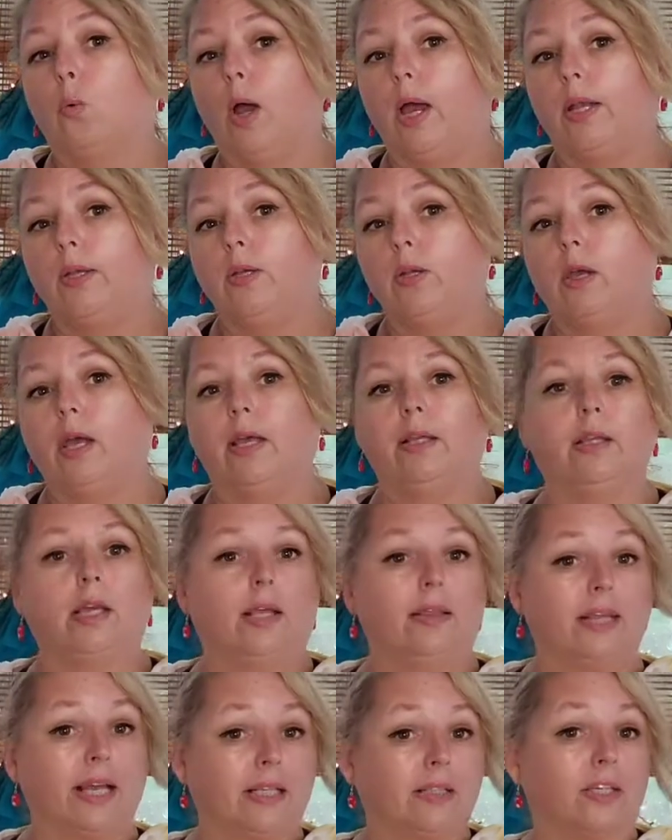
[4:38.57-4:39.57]
when, and,
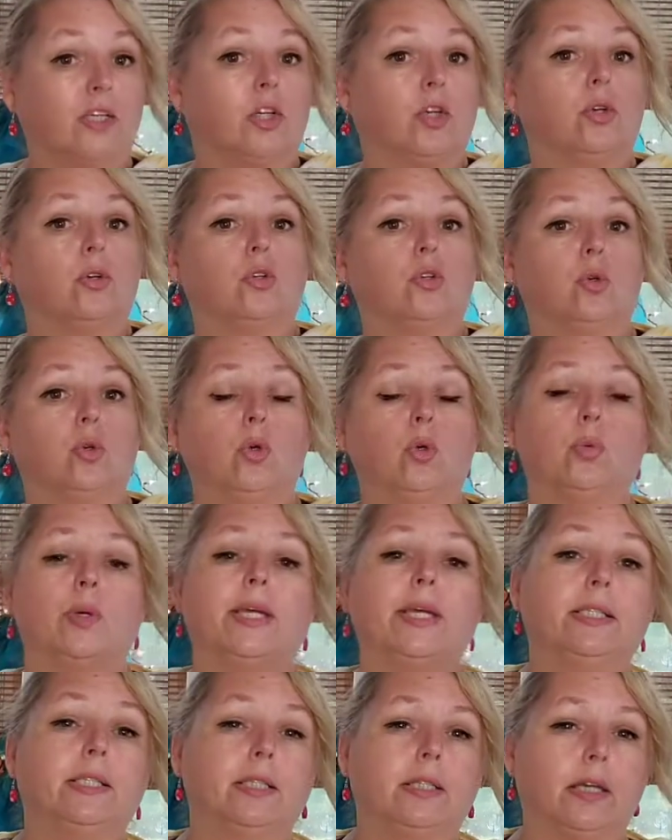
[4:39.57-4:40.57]
and that's like
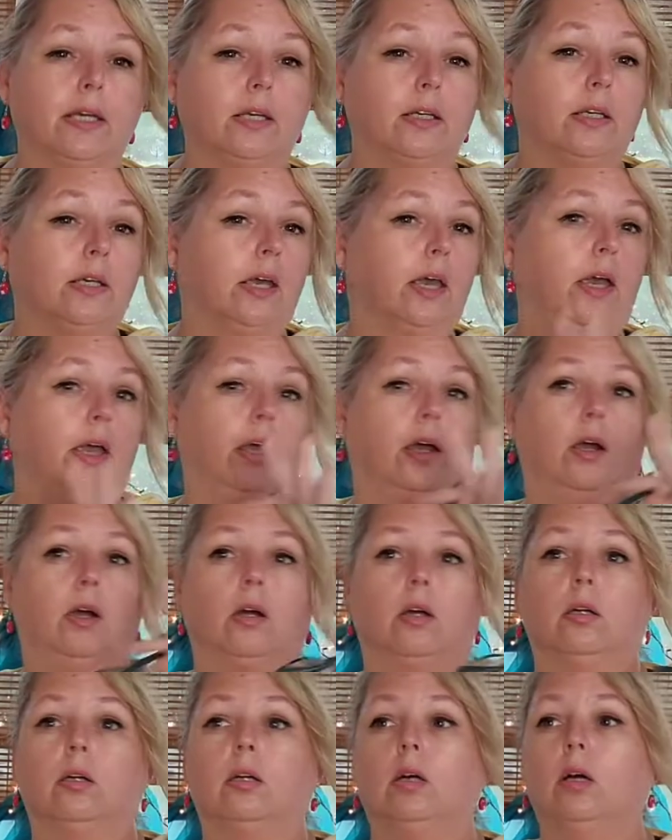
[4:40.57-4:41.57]
jewelry,
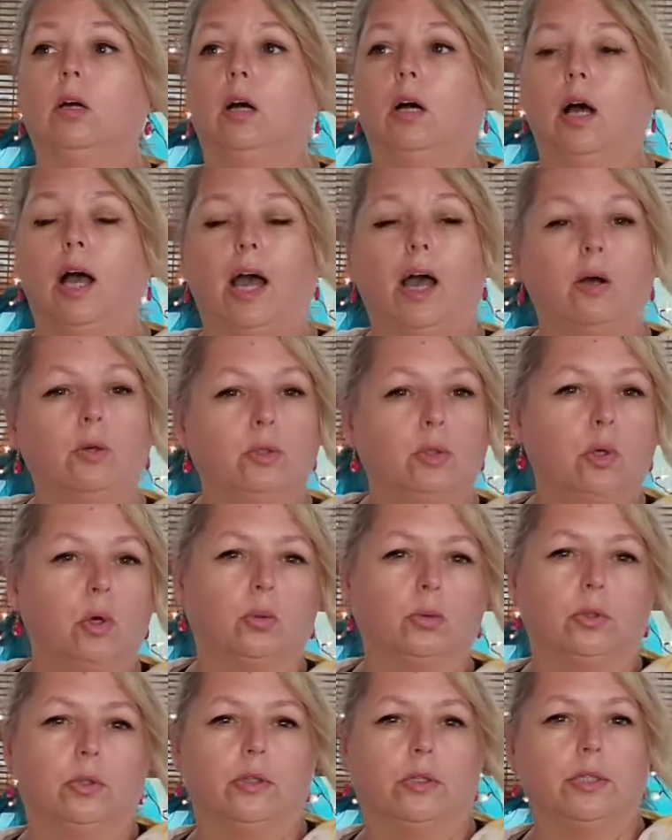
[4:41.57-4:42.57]
skincare,
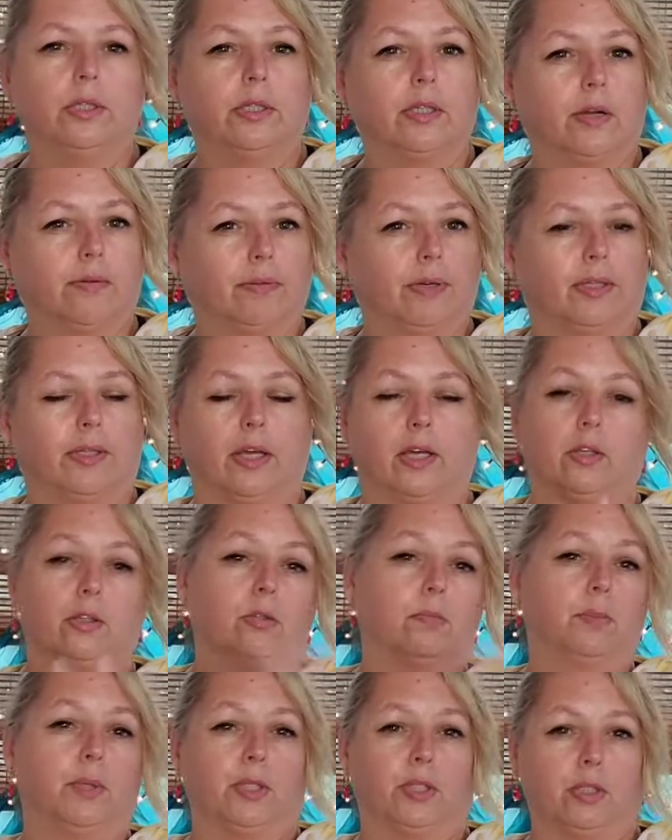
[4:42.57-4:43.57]
household goods, stuff like that.
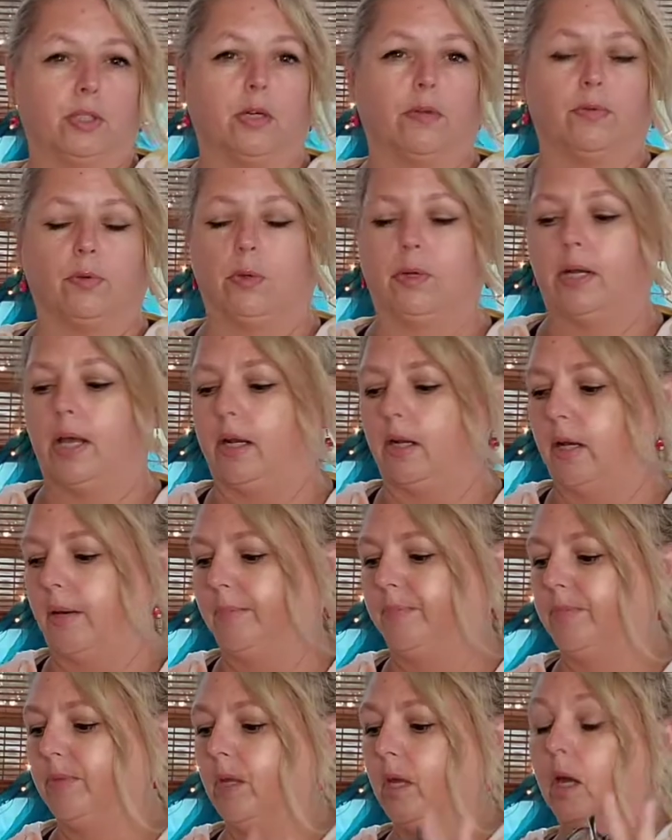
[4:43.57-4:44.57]
There's a bunch of stuff you can add on.
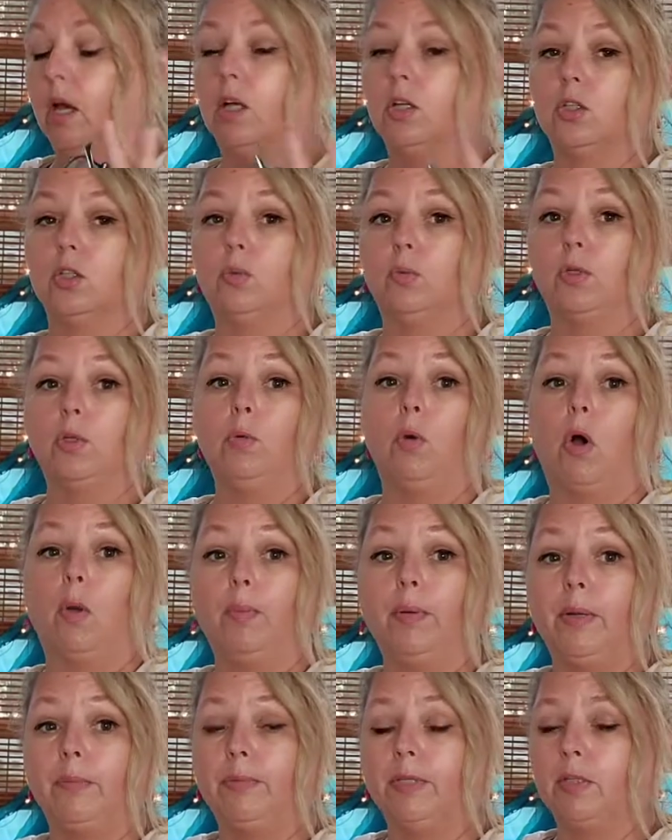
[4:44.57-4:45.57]
So when you
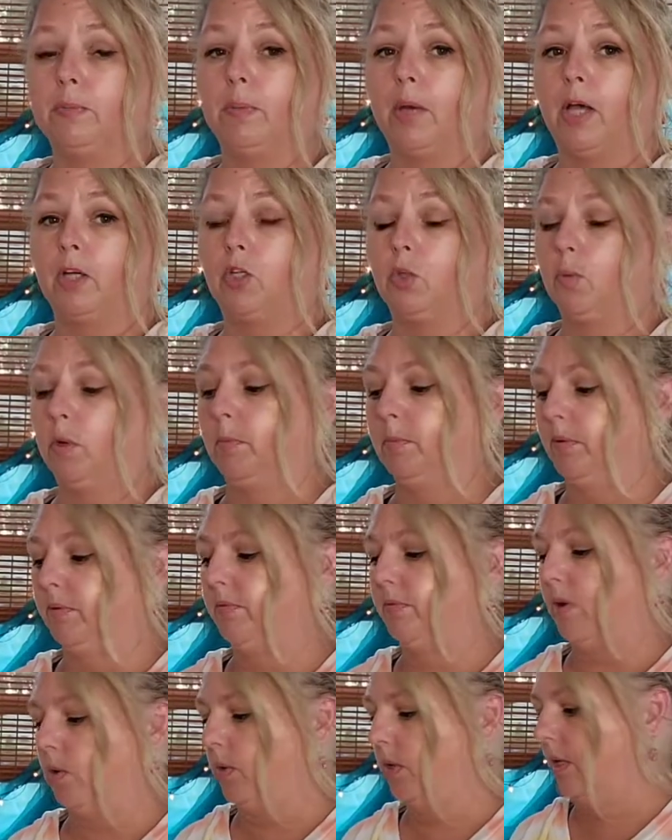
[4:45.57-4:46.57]
open up this box, you want to be
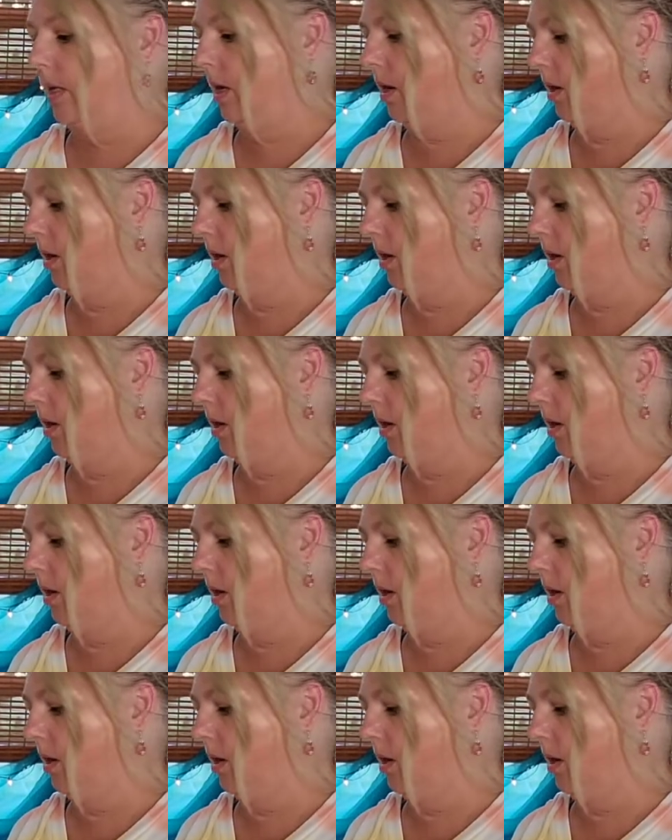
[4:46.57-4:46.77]
very